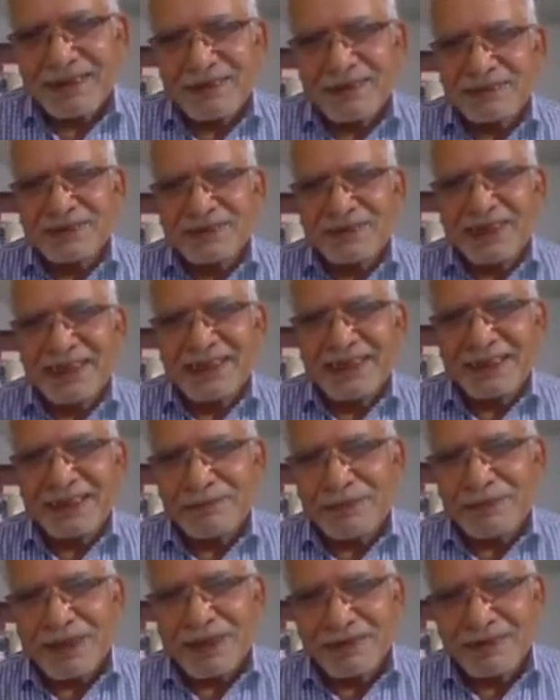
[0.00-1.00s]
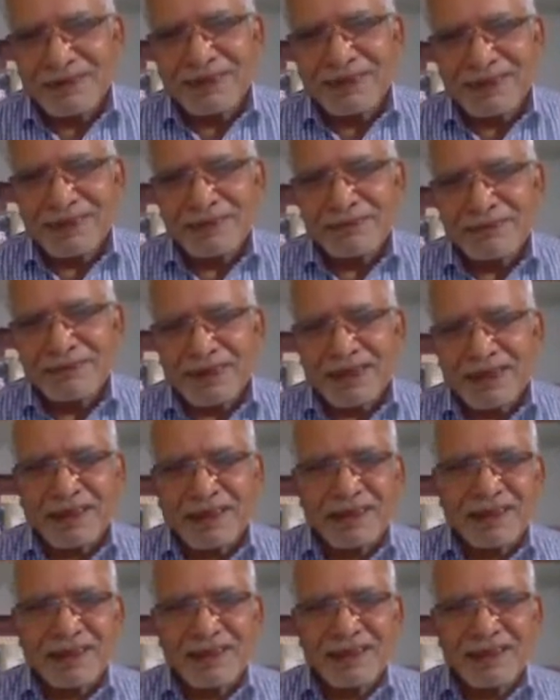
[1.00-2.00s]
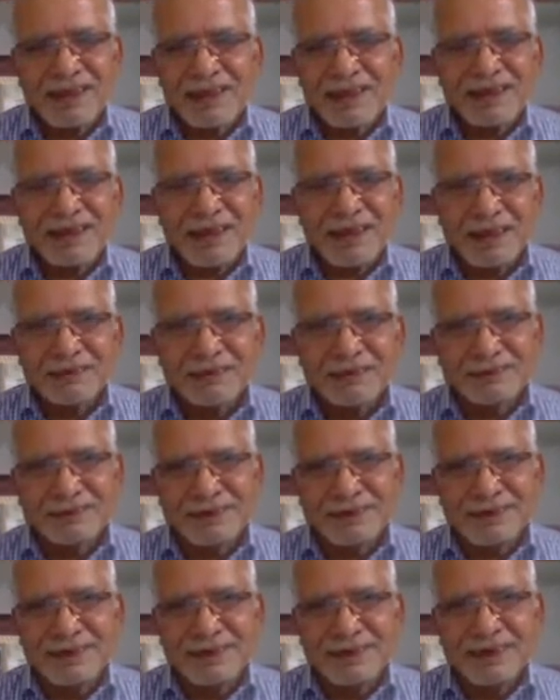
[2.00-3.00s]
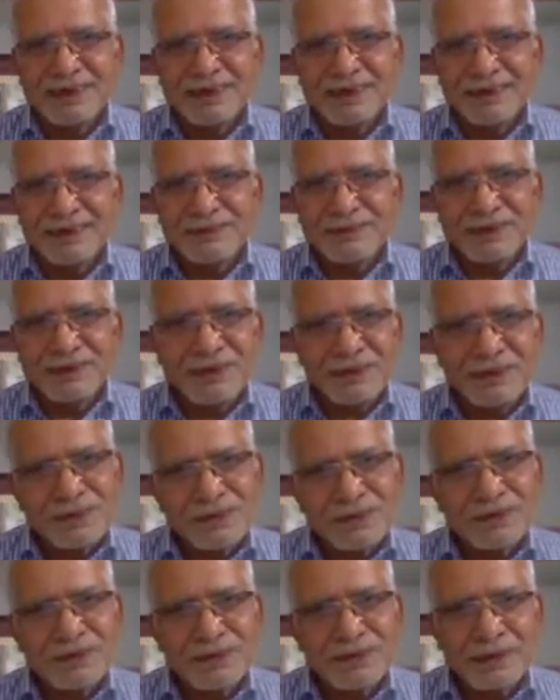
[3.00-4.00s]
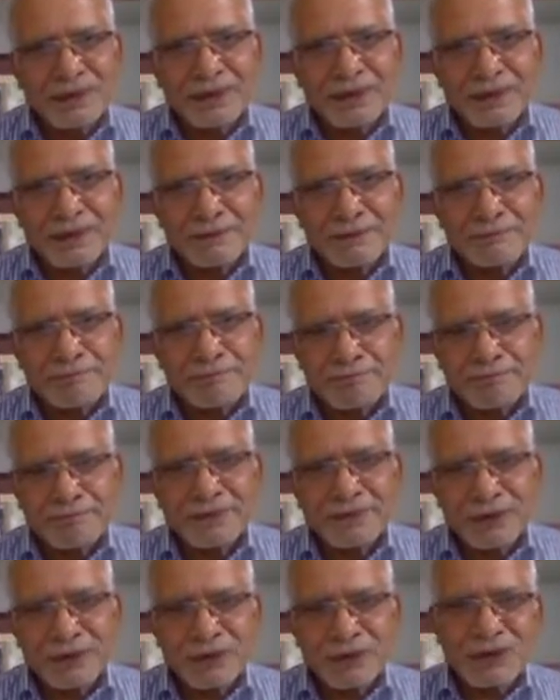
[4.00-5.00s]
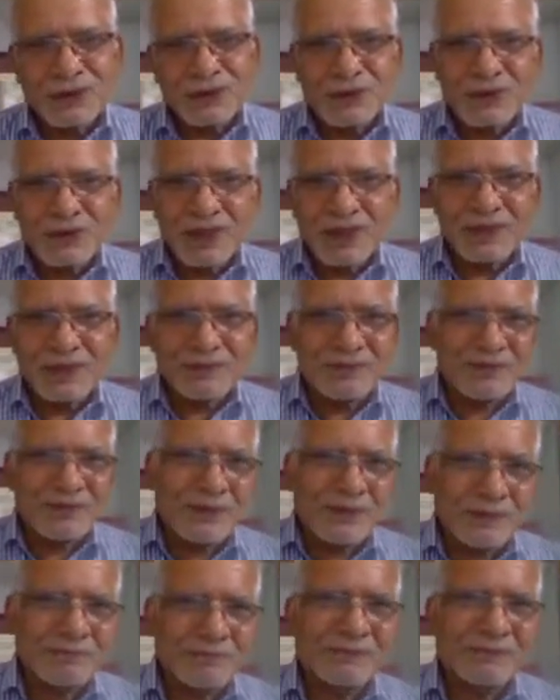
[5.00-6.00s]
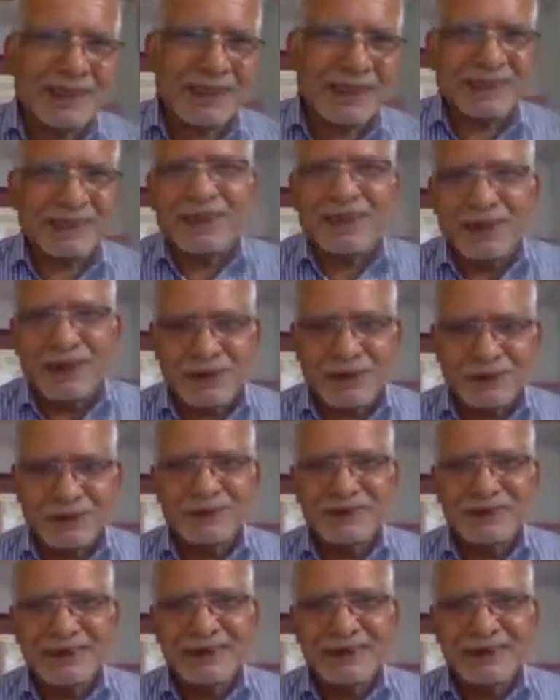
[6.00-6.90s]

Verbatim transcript: of United Province of Agra and If You go to uh, those who are from Lucknow,